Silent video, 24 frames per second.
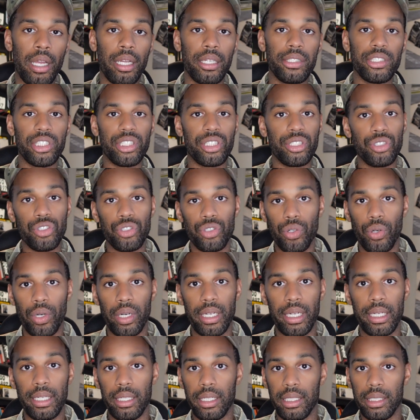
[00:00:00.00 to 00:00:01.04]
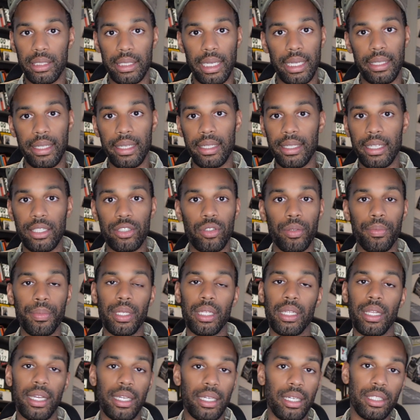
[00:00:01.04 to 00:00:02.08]
just enjoying it, because I think that's going to be
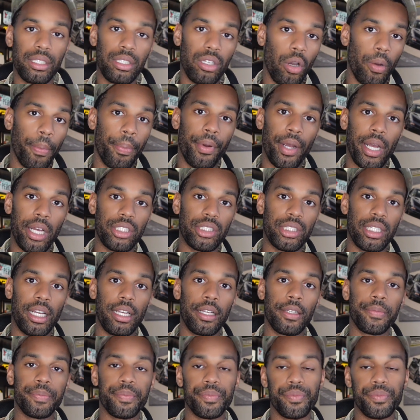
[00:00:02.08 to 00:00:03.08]
like a dope project.